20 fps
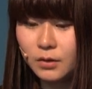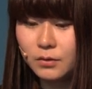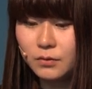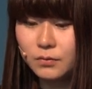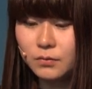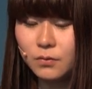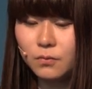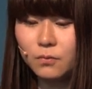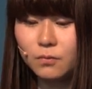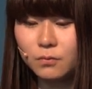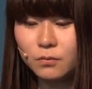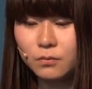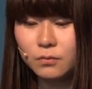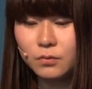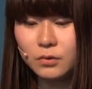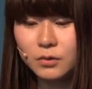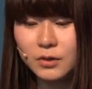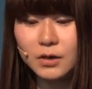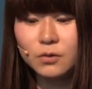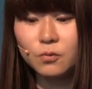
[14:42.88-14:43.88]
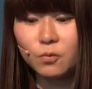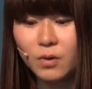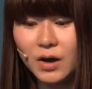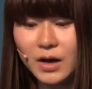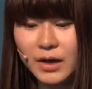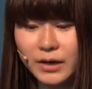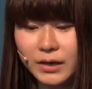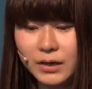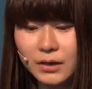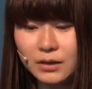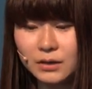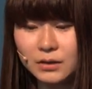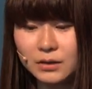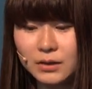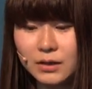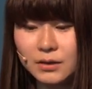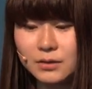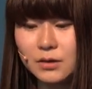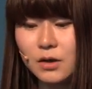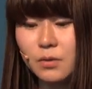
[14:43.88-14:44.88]
So then why
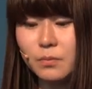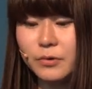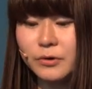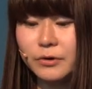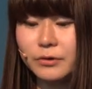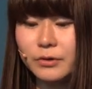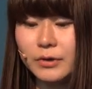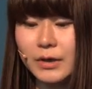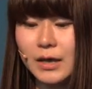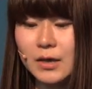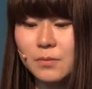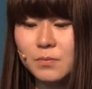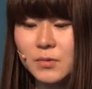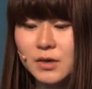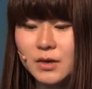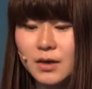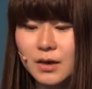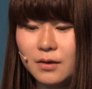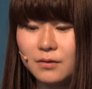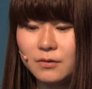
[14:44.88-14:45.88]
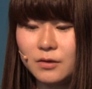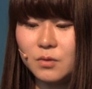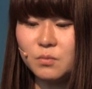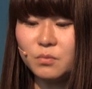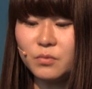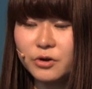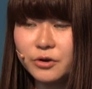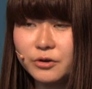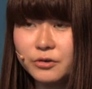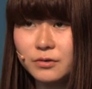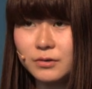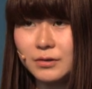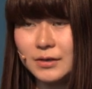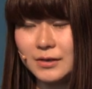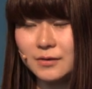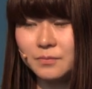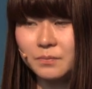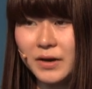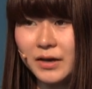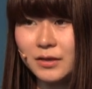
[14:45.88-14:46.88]
did tampered APKs emerge
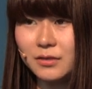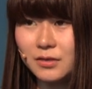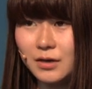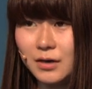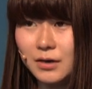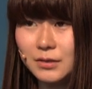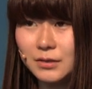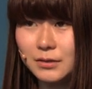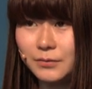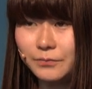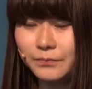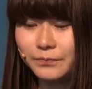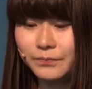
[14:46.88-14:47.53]
despite that?